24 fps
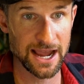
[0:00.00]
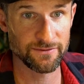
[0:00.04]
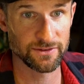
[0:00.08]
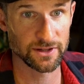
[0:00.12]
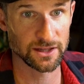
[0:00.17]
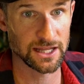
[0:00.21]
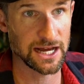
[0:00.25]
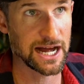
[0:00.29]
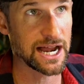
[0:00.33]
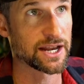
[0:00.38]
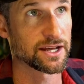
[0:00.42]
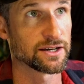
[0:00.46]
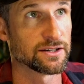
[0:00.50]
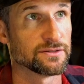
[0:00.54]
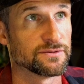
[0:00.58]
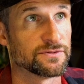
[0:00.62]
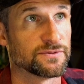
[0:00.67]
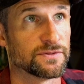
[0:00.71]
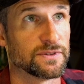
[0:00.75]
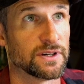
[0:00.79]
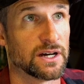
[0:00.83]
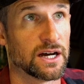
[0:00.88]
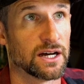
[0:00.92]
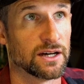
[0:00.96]
a lot
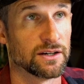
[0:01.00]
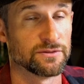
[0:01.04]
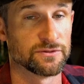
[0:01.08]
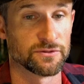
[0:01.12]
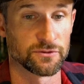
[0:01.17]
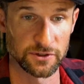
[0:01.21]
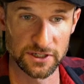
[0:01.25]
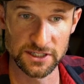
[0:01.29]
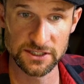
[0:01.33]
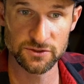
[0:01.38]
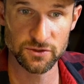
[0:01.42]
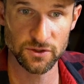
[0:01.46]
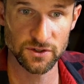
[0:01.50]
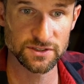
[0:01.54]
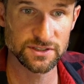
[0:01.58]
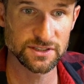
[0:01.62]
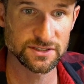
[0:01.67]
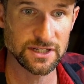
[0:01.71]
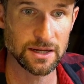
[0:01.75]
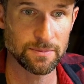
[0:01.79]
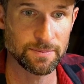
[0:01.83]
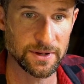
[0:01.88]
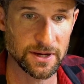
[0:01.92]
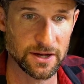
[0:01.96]
of
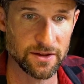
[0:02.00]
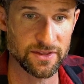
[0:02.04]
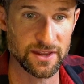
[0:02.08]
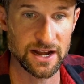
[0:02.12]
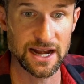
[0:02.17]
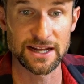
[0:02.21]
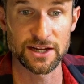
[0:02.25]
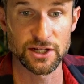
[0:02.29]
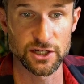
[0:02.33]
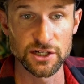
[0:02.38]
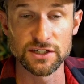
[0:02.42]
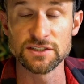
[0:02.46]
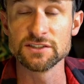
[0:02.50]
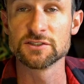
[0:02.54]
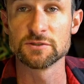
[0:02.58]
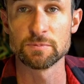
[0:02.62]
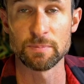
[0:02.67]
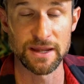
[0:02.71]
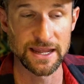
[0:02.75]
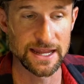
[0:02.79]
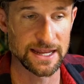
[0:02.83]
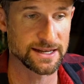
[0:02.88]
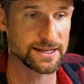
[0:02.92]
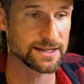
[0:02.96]
resources up here that I could
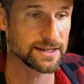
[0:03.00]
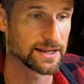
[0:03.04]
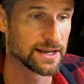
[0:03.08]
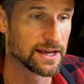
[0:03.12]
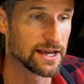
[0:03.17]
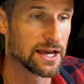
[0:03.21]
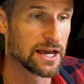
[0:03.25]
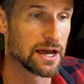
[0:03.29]
spend,